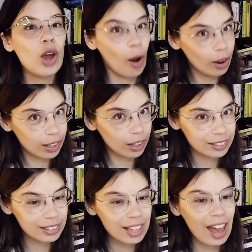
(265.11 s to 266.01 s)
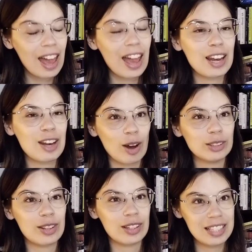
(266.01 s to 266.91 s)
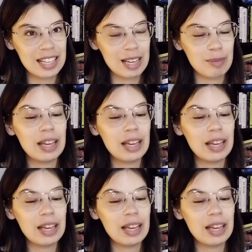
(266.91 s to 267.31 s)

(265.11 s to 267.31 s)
audience and not to the team.